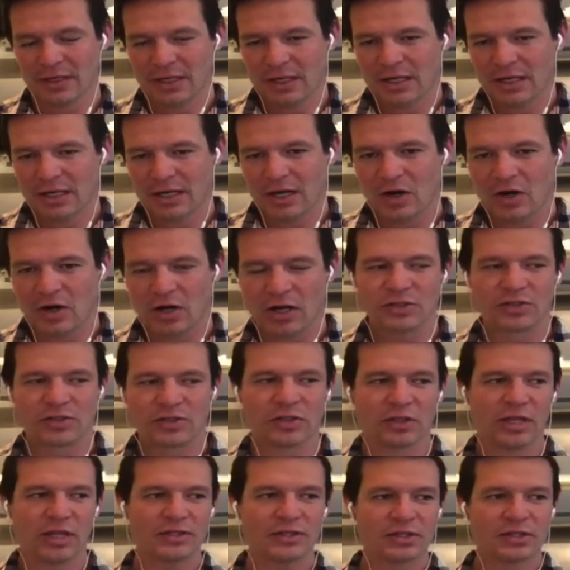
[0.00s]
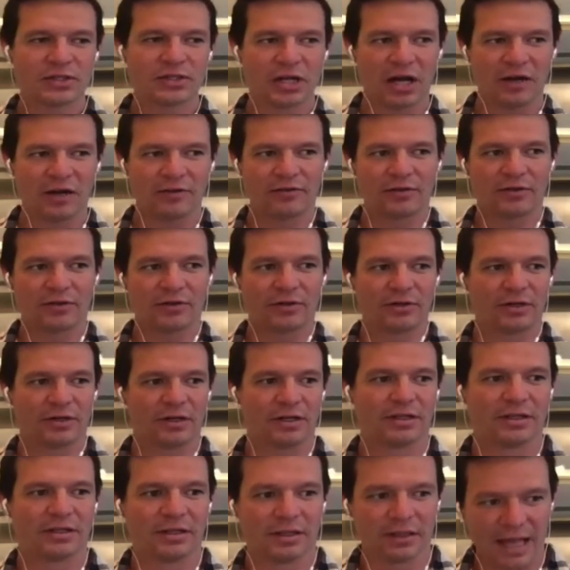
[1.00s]
All right. So let's
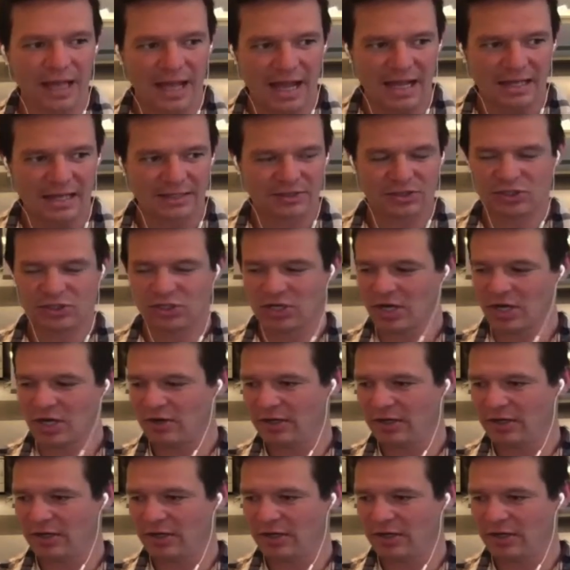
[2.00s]
cover the last cherry